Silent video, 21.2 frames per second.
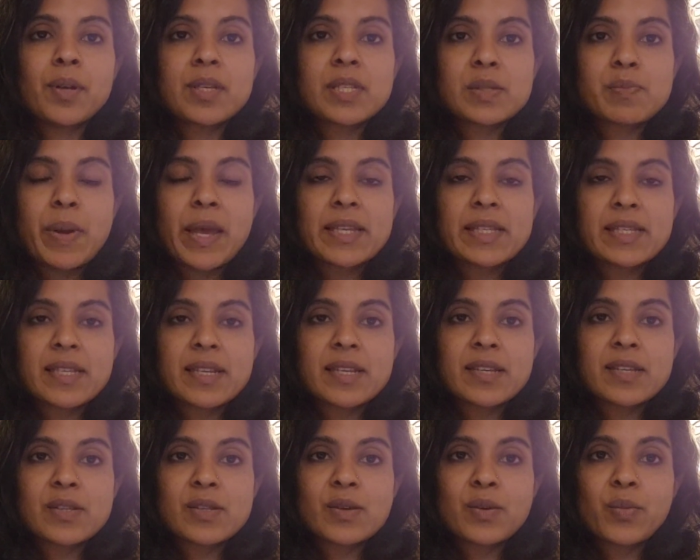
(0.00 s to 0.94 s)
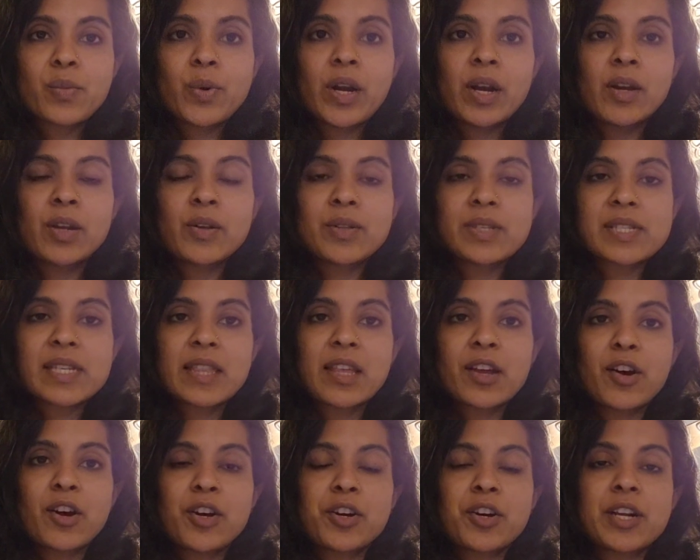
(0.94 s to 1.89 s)
spaces where you'll see
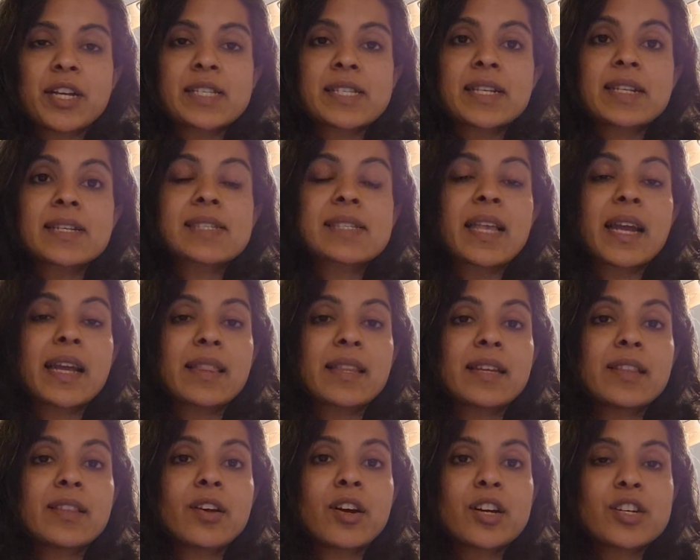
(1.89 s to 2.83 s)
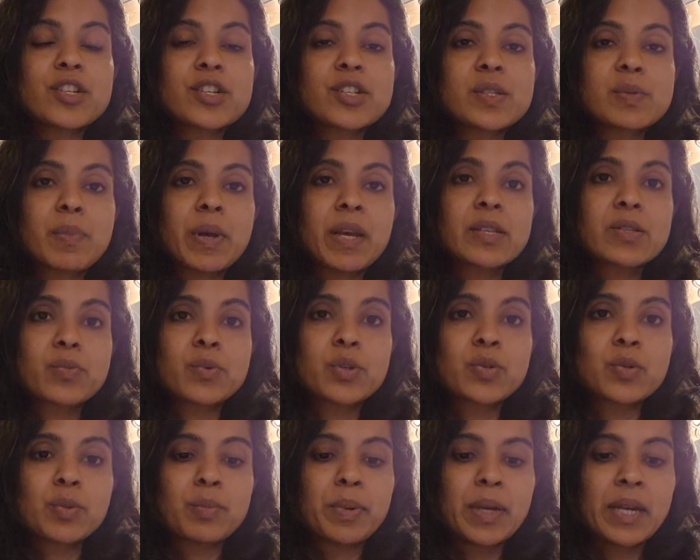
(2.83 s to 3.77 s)
the arteries and a slightly larger space
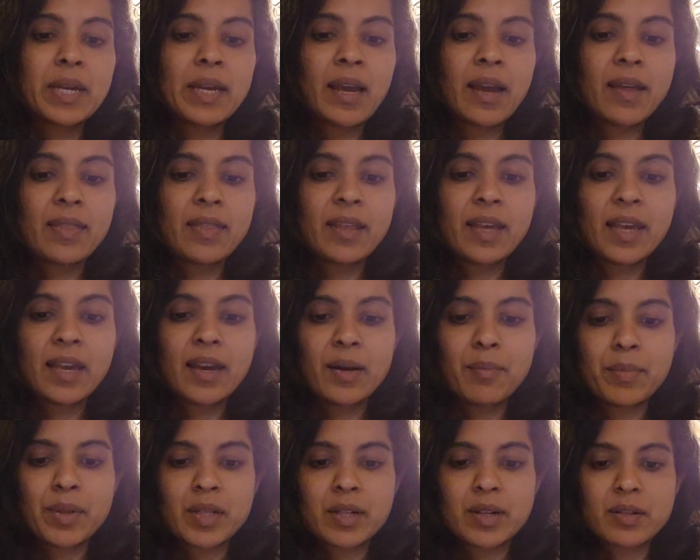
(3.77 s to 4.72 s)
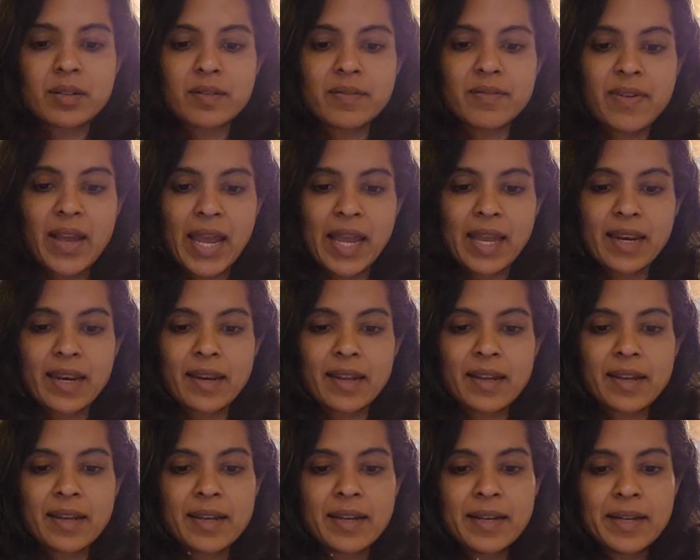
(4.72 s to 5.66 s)
which will be the umbilical vein.